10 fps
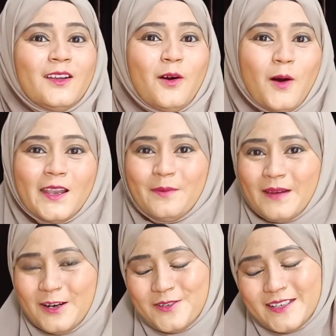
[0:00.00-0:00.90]
All
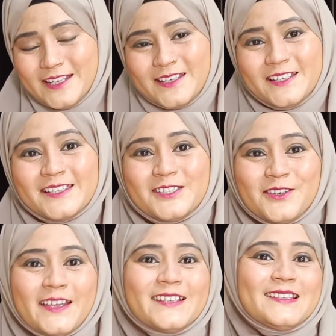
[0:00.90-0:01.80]
about in this
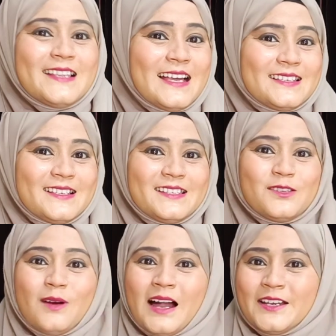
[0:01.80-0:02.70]
today's lesson.
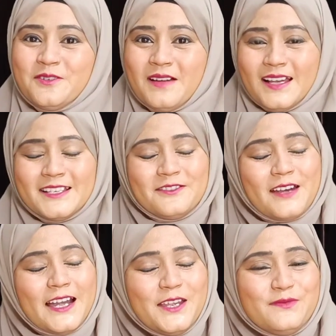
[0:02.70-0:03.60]
So are you guys
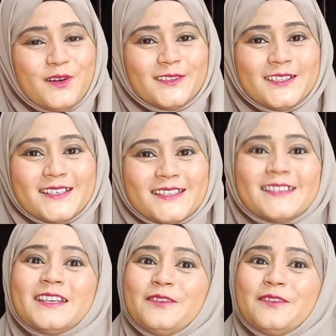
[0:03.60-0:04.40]
ready for this?